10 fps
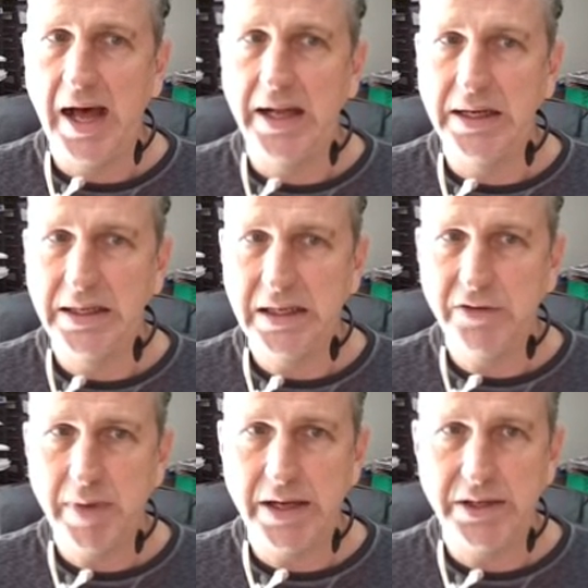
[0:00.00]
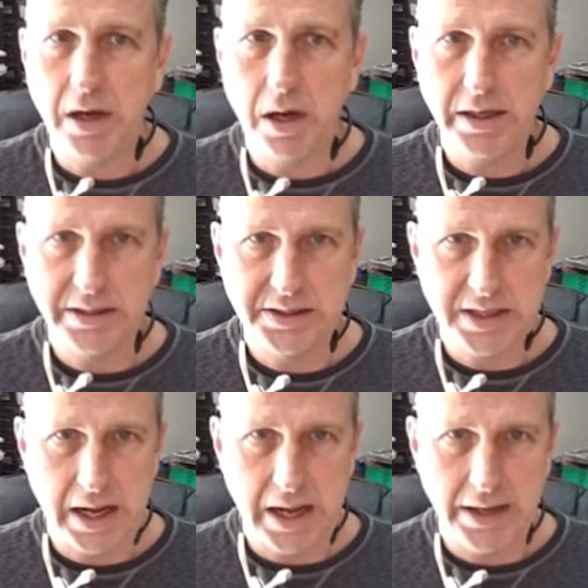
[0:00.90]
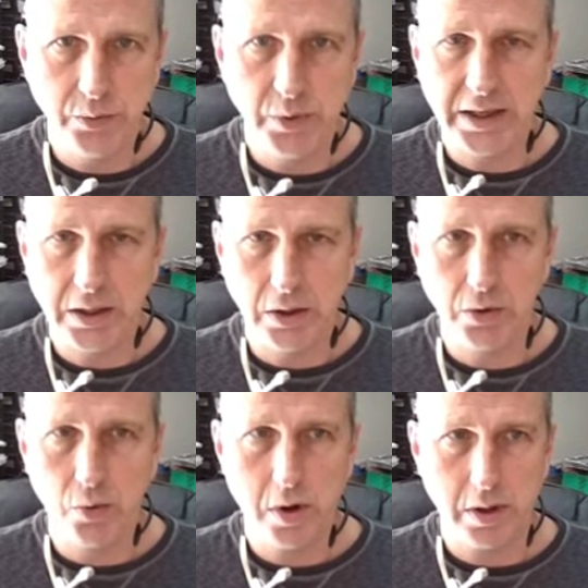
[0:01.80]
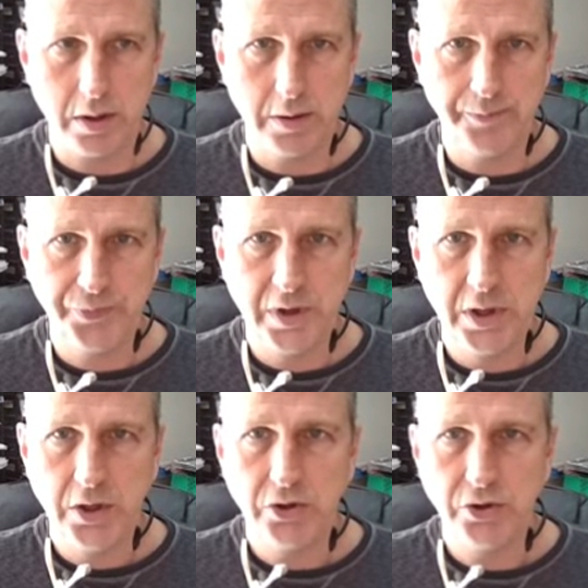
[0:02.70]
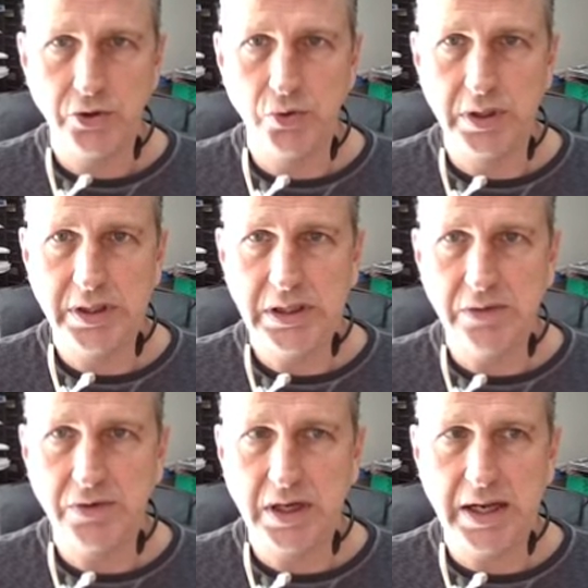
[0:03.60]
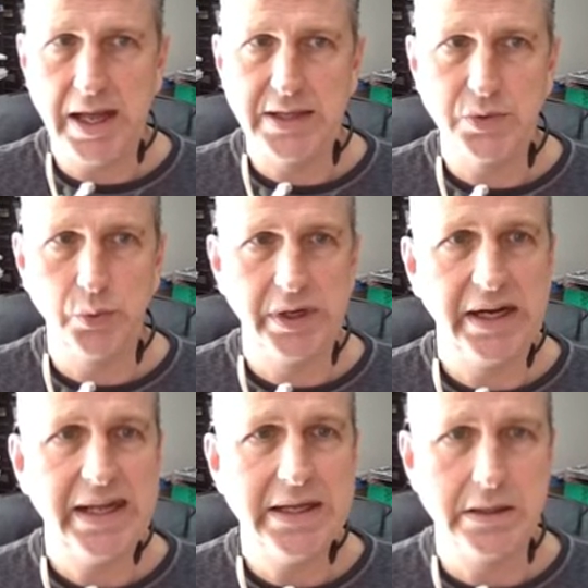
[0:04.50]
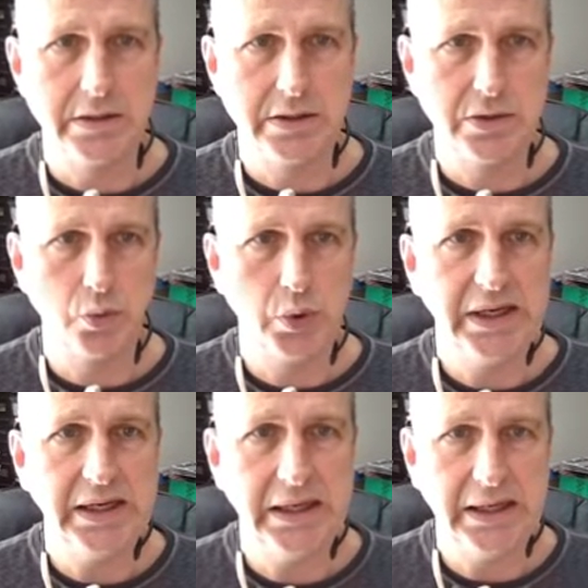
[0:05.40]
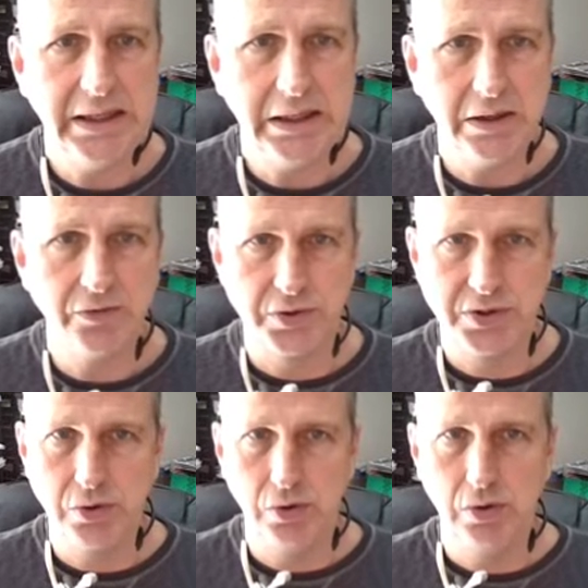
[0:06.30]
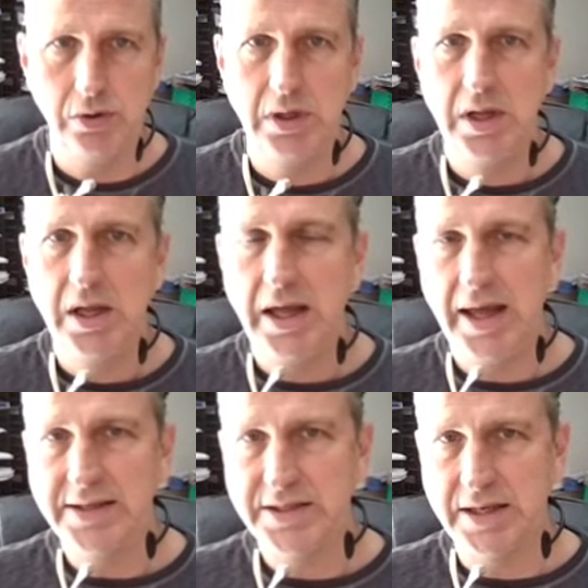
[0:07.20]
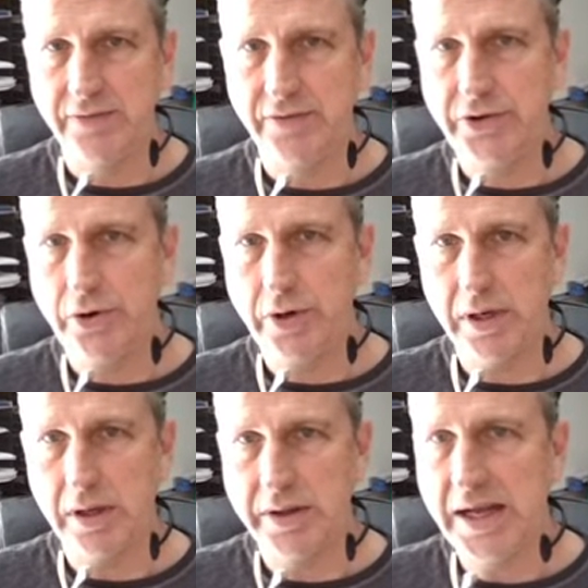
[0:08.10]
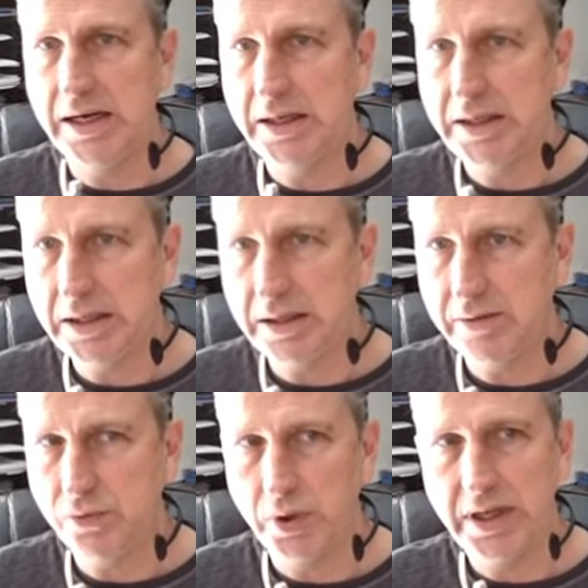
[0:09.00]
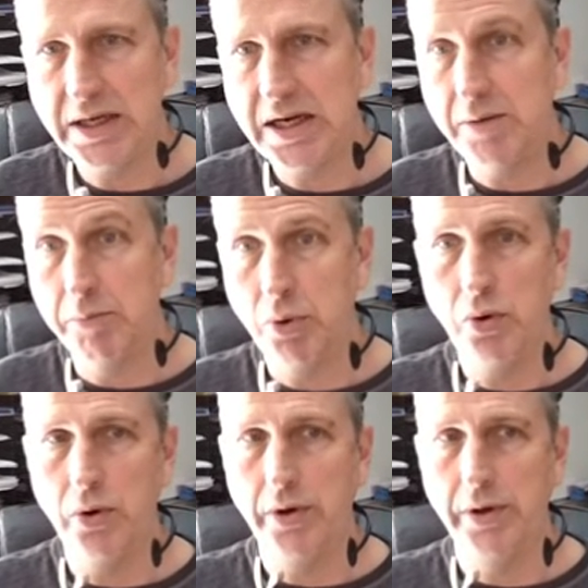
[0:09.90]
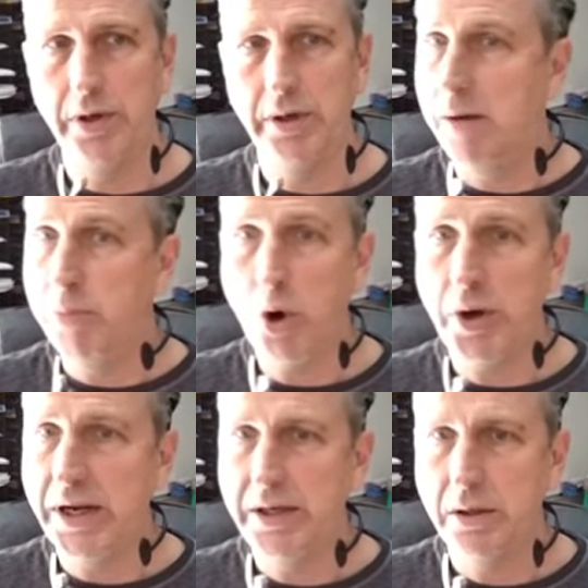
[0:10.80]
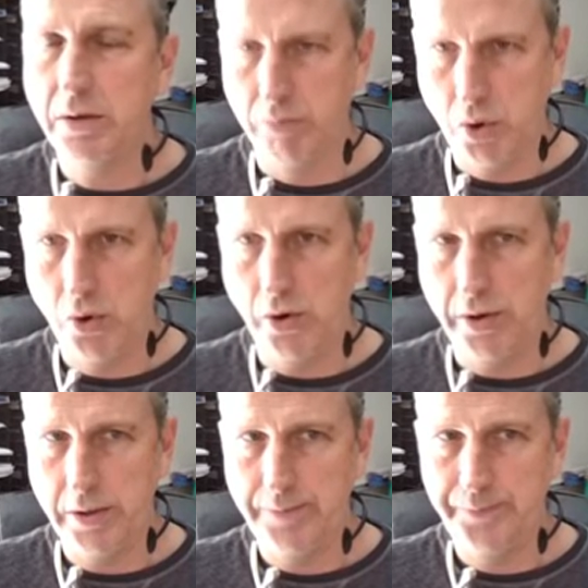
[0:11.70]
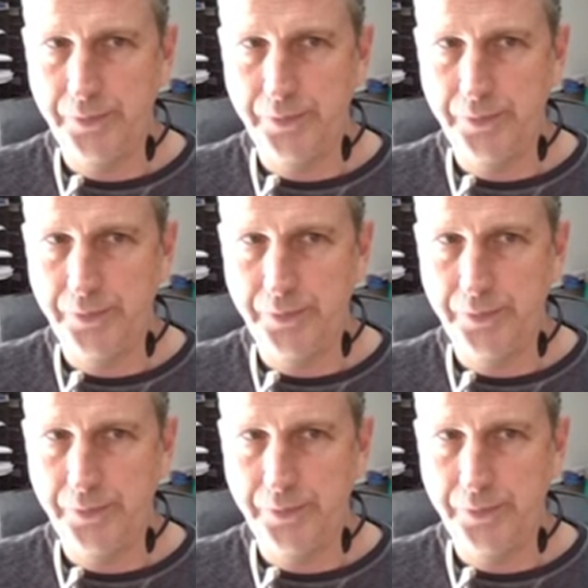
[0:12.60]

I leave my dog inside when I go to work. You leave class when it ends. We leave for school at 7:30. They leave when they get bored. Not bored, bored.